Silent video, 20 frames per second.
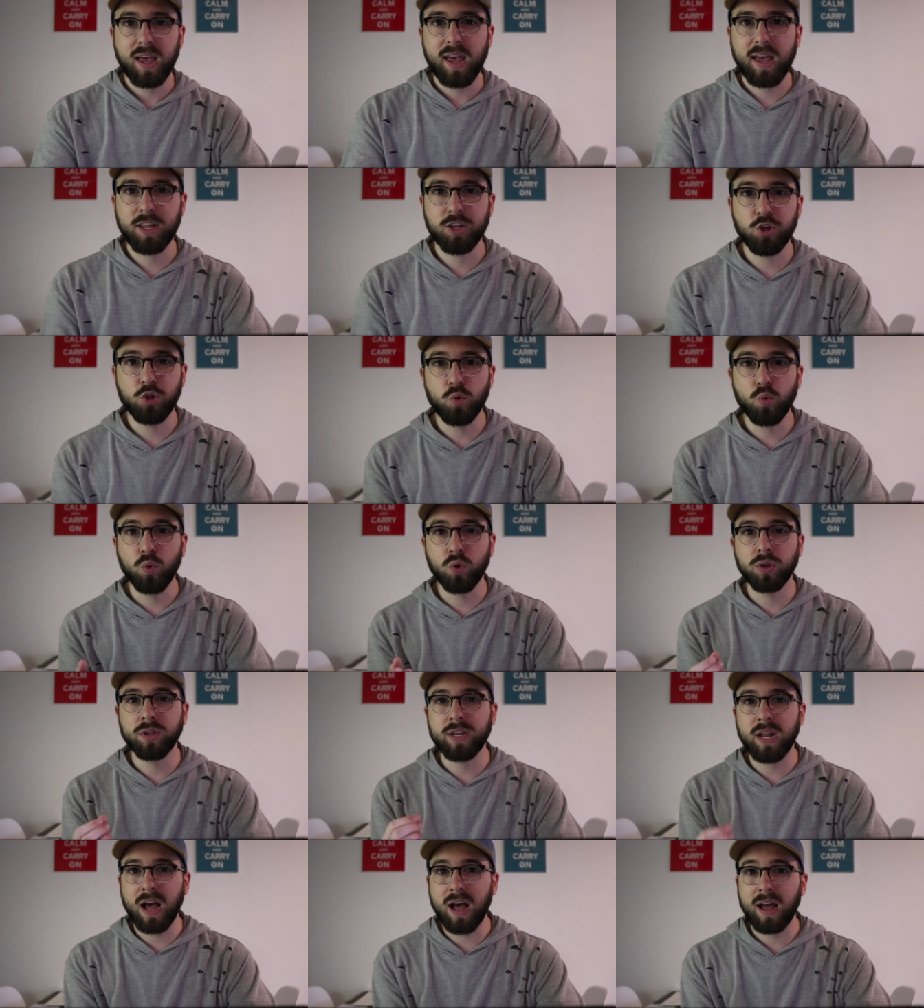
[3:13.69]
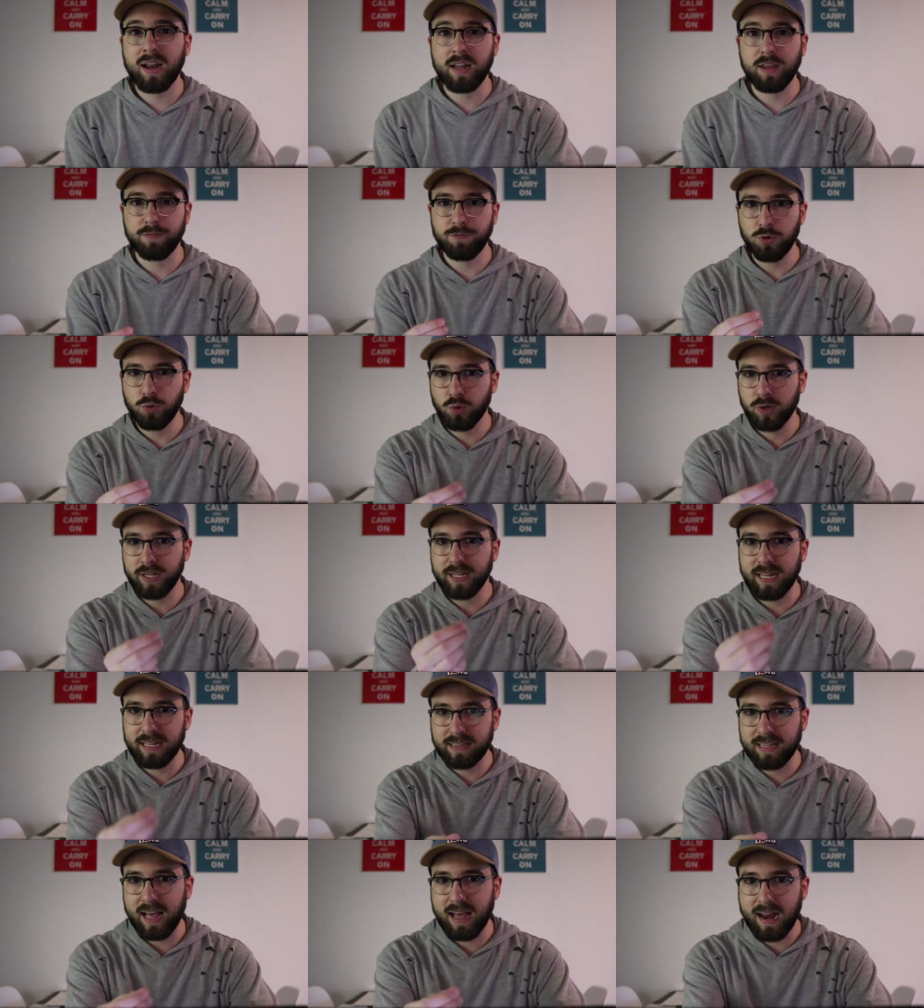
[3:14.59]
And you will not, if you were to
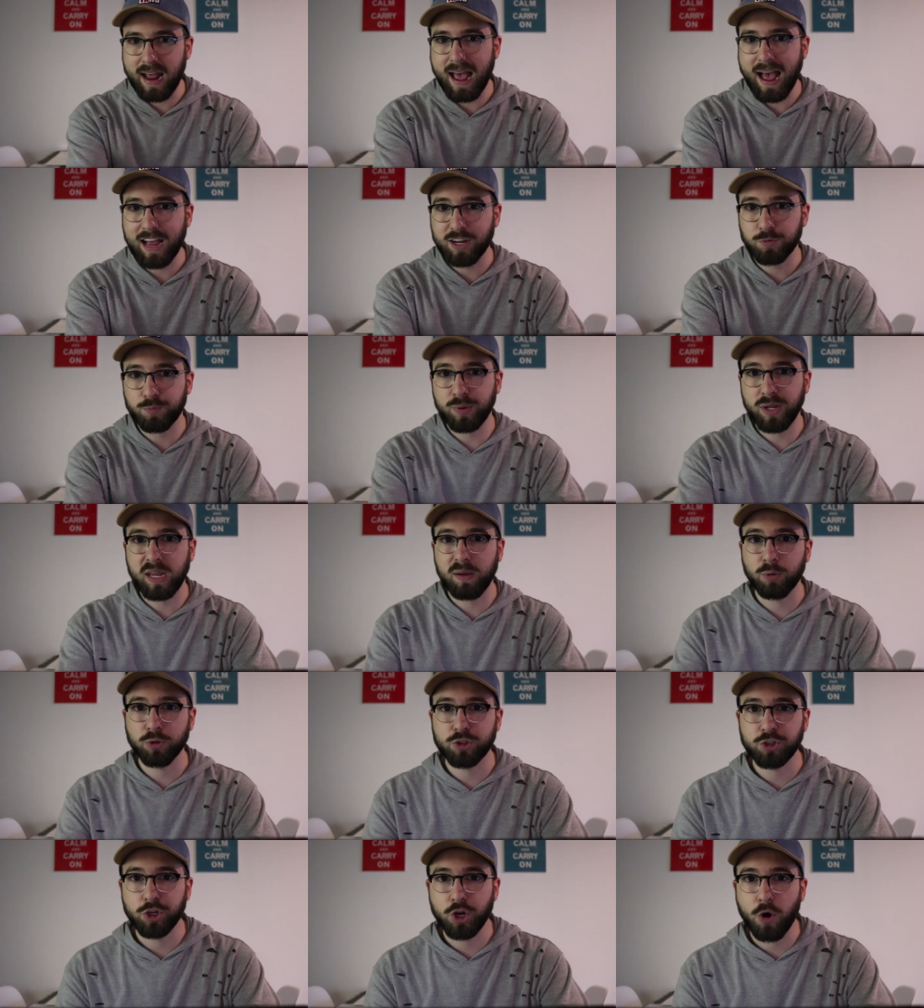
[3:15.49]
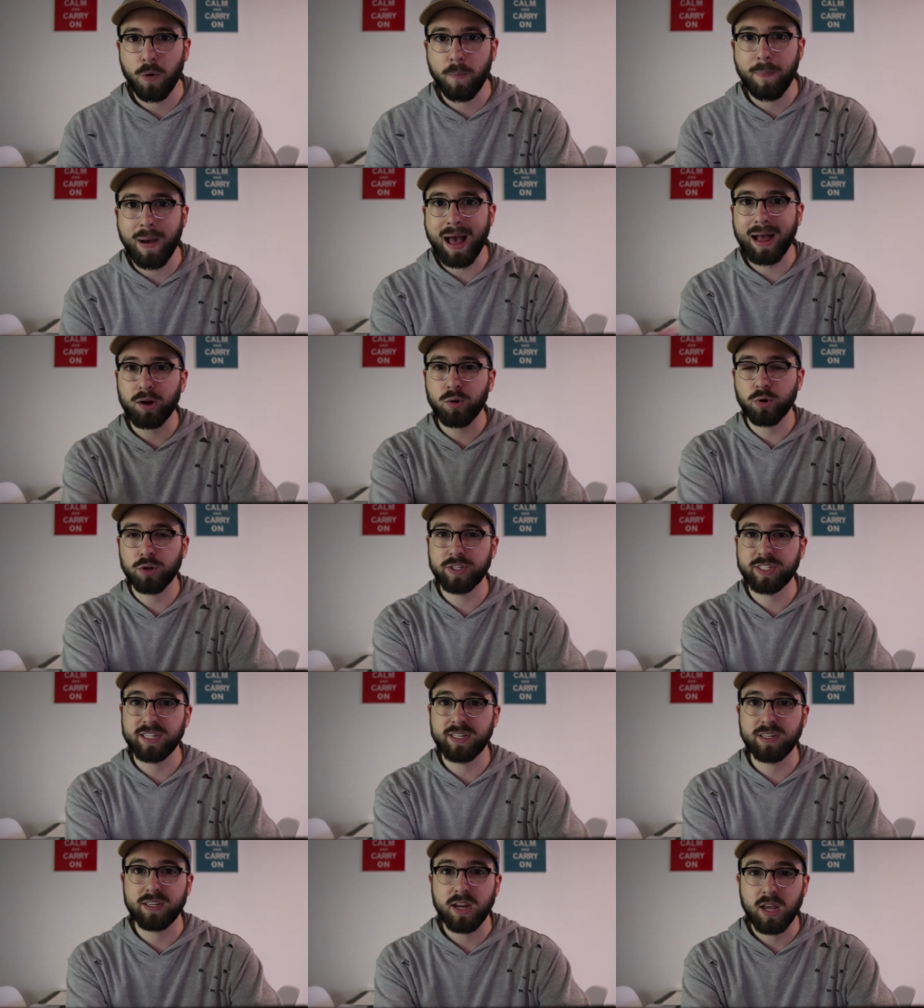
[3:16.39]
get that hash, be able to go
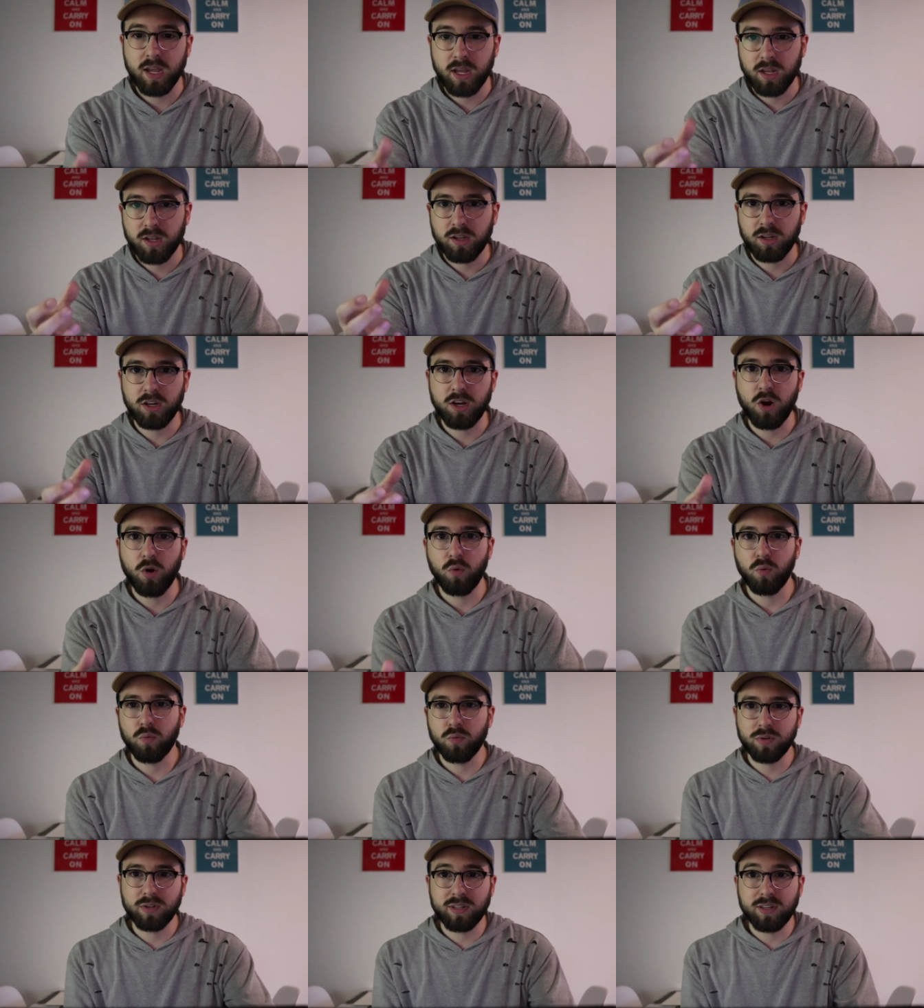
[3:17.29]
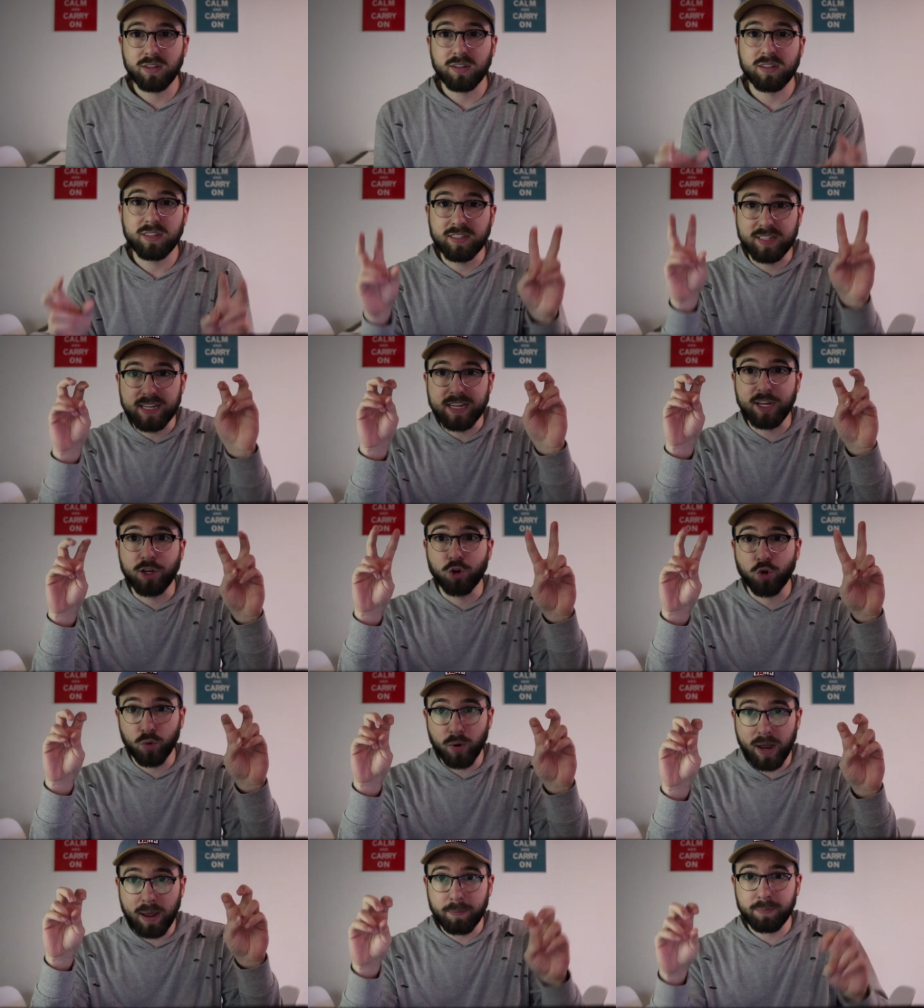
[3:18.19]
backwards and, you know,
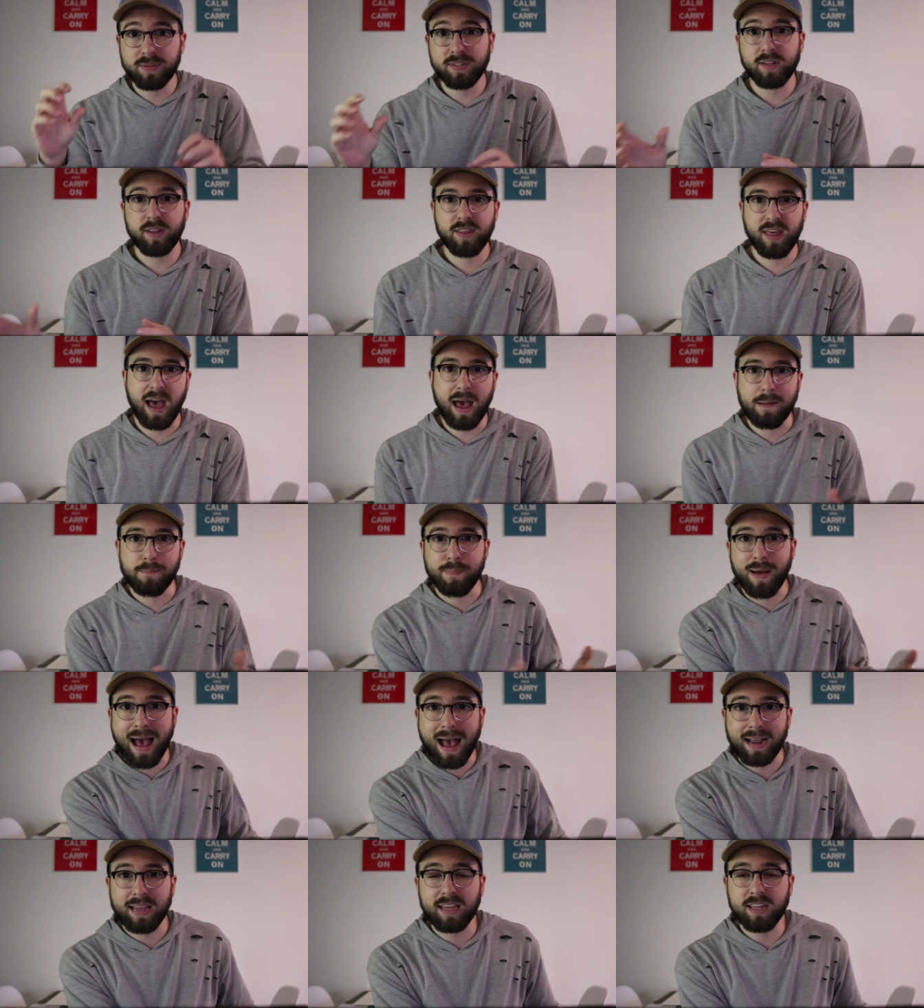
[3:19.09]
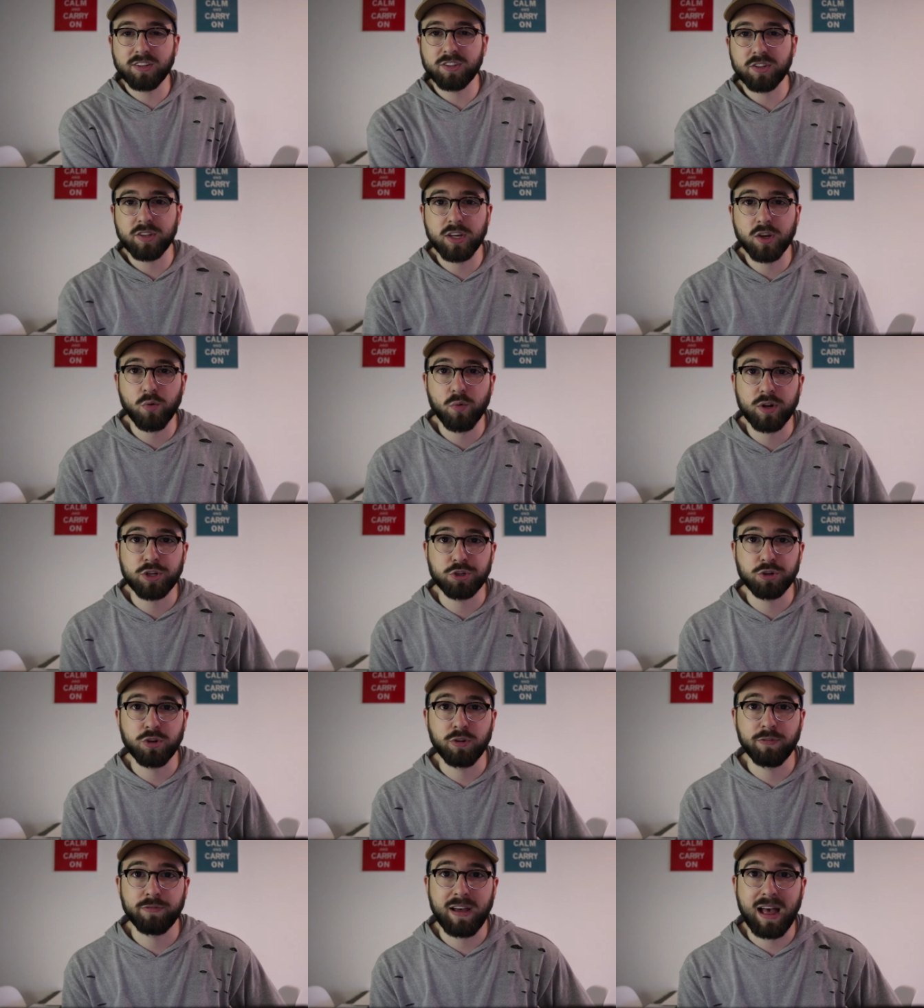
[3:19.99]
decrypt that back into the original